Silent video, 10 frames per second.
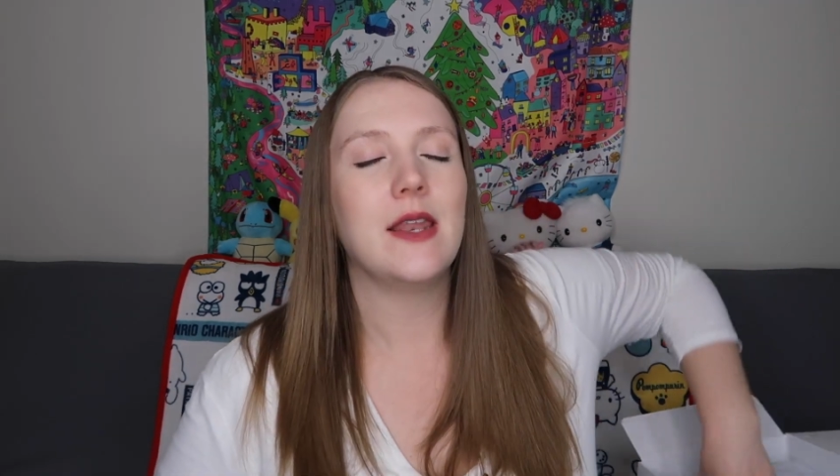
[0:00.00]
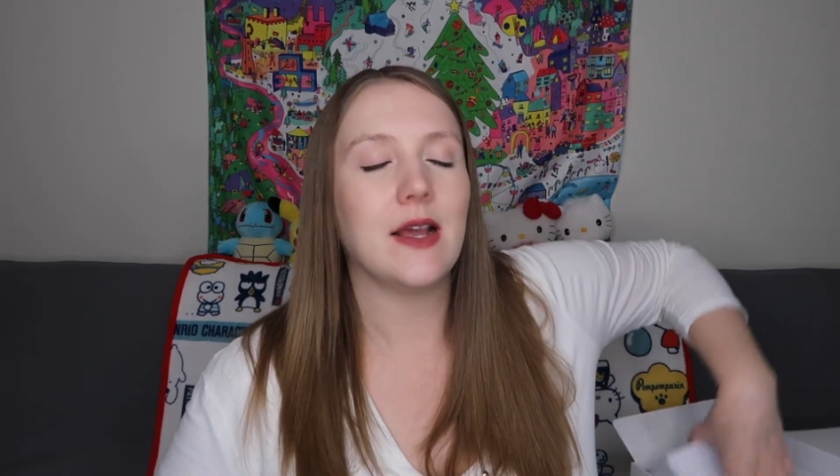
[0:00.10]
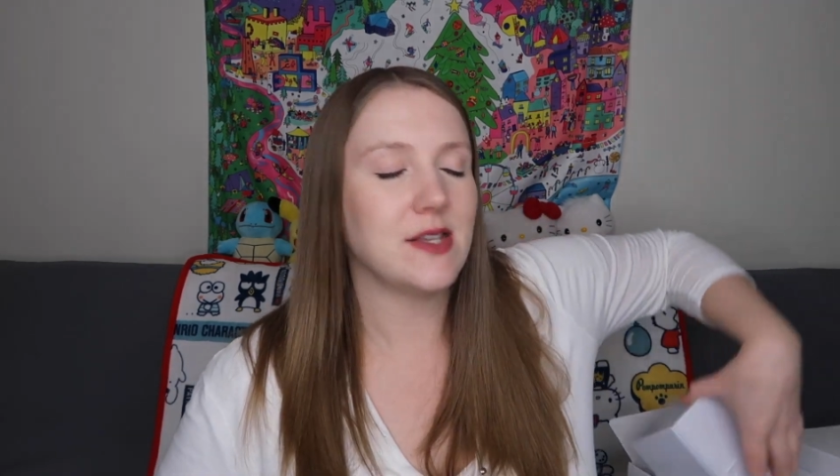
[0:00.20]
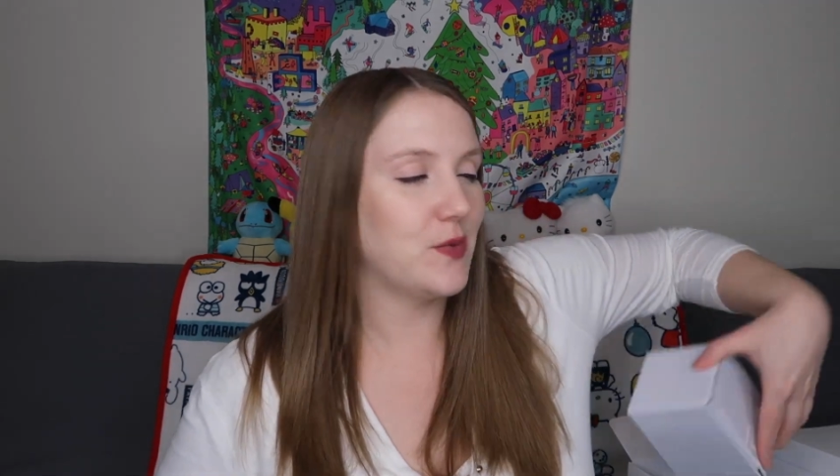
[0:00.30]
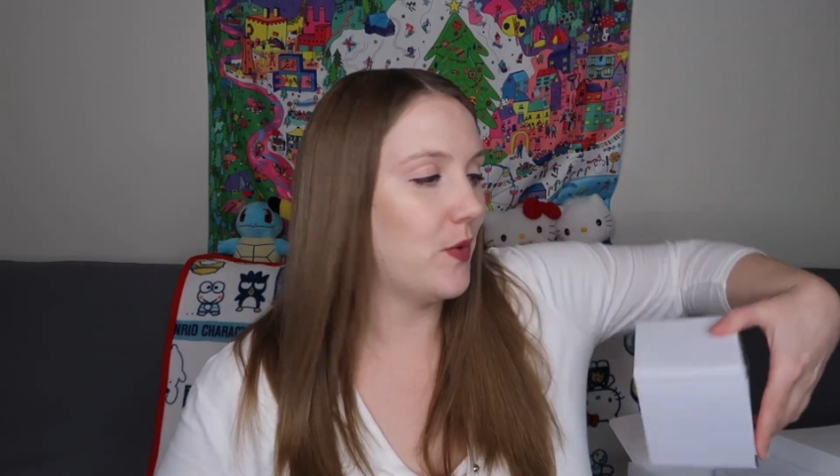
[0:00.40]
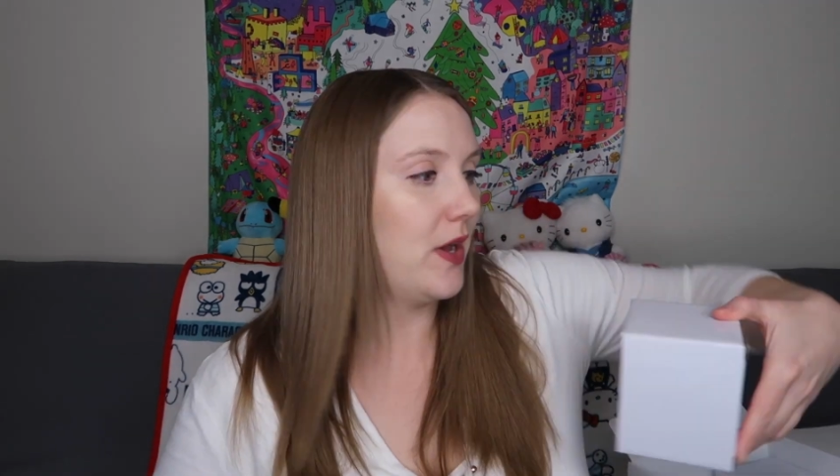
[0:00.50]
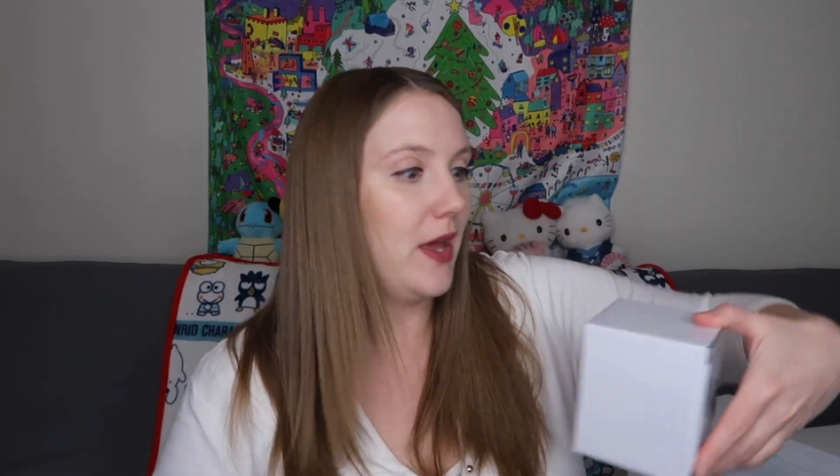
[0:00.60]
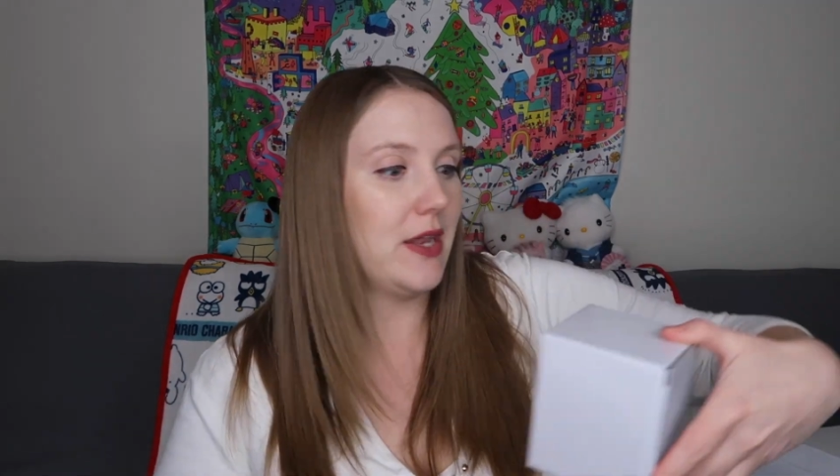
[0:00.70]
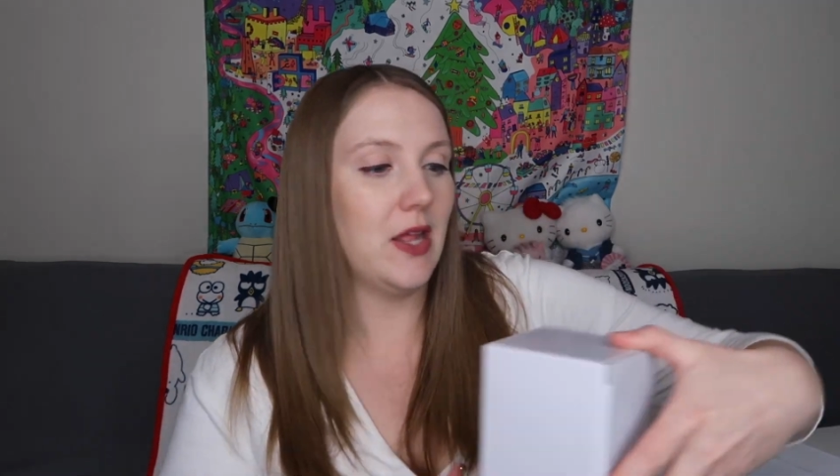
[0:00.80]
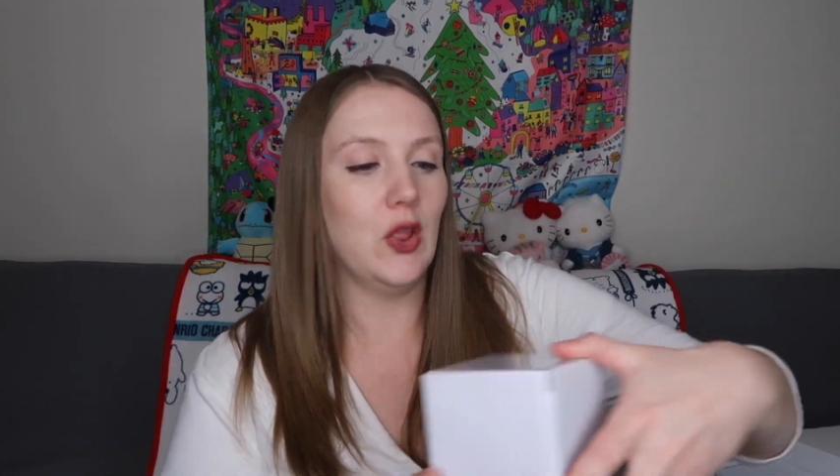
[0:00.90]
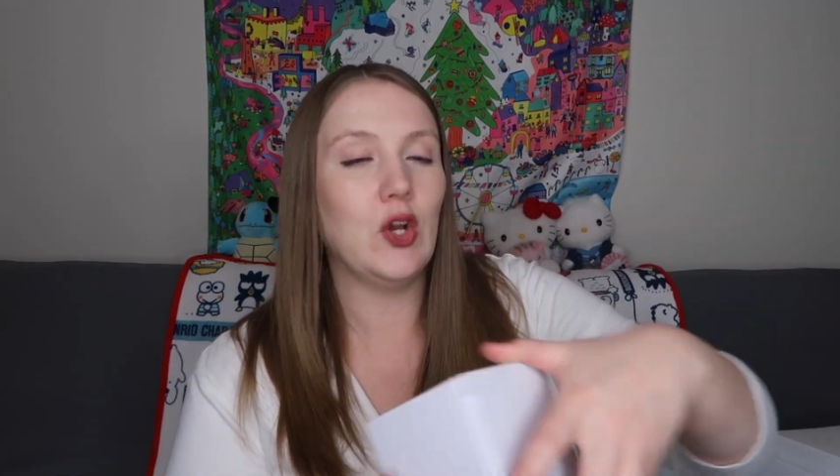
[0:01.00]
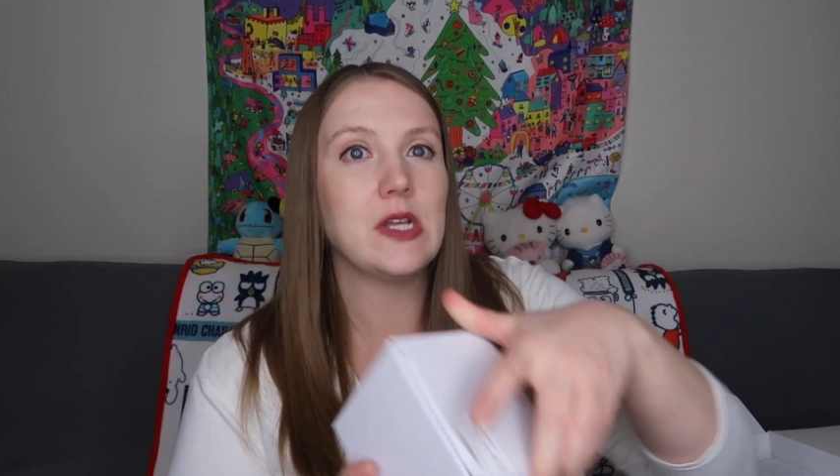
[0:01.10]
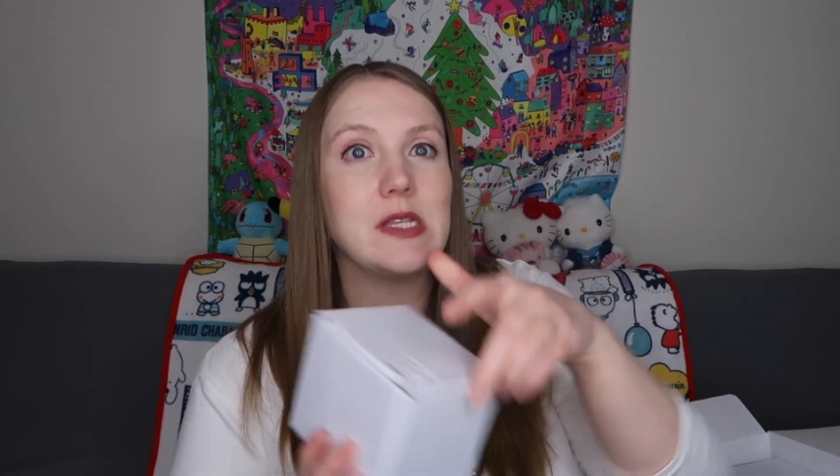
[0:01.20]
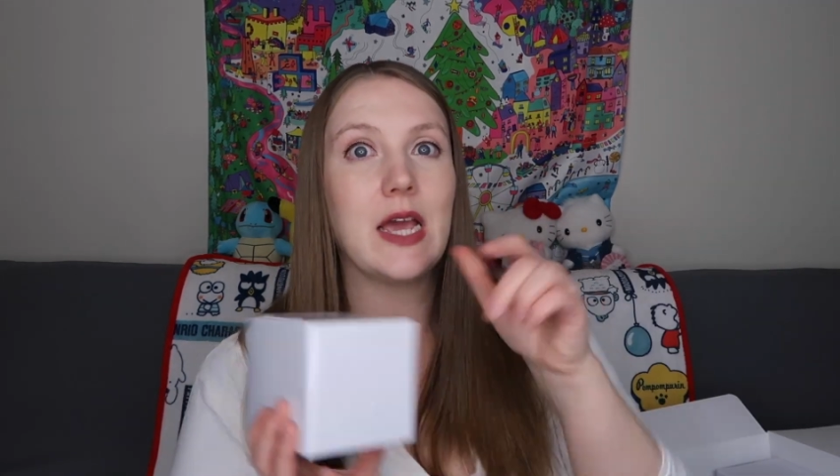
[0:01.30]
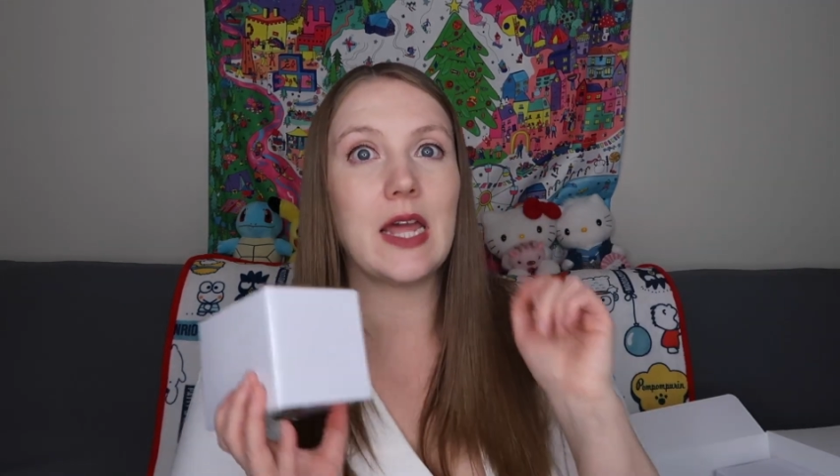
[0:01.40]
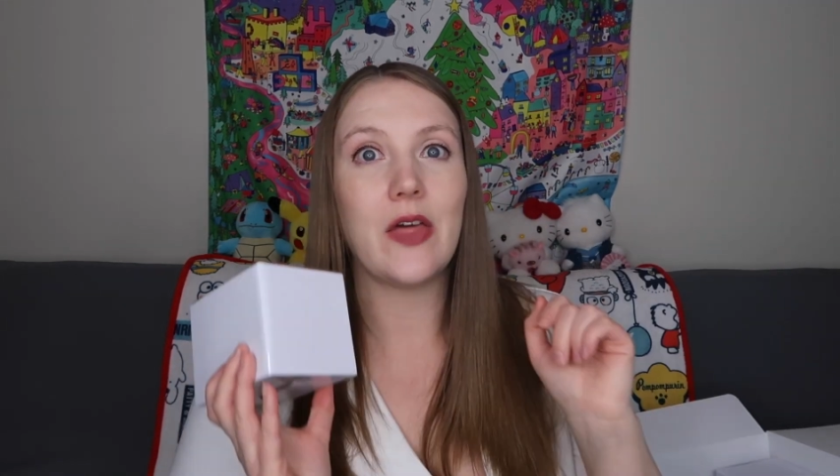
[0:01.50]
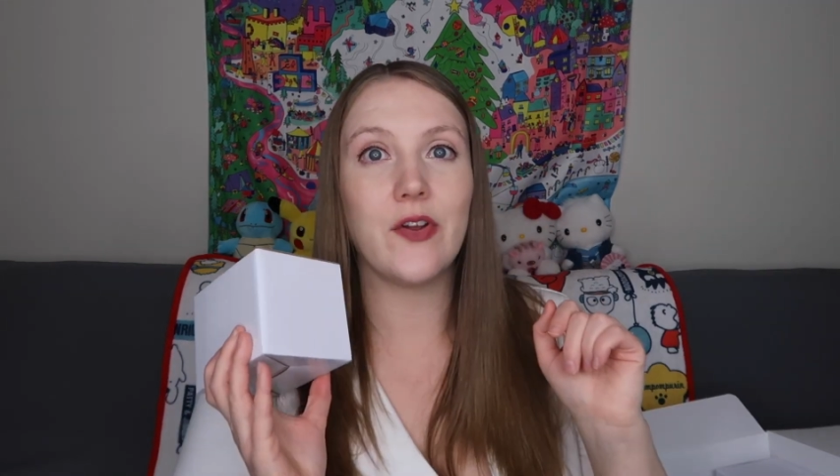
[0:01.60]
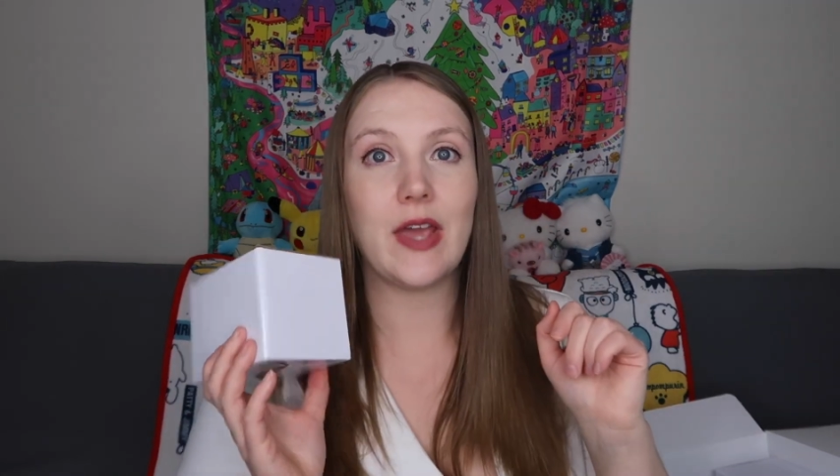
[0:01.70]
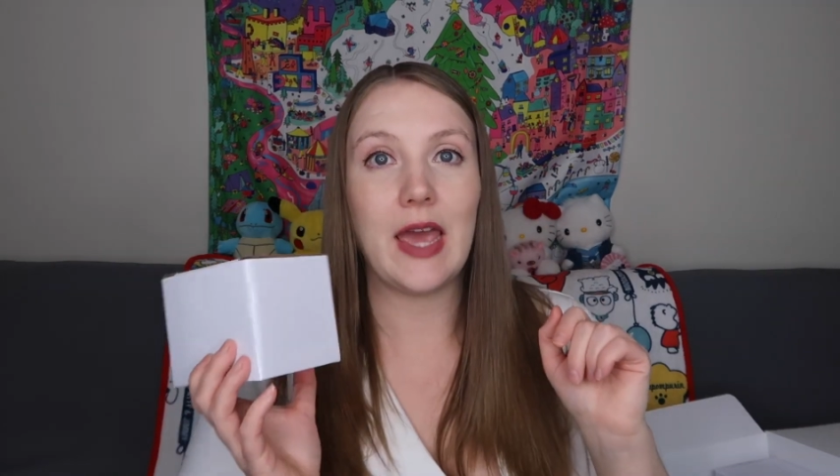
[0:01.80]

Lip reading: Next one looks like another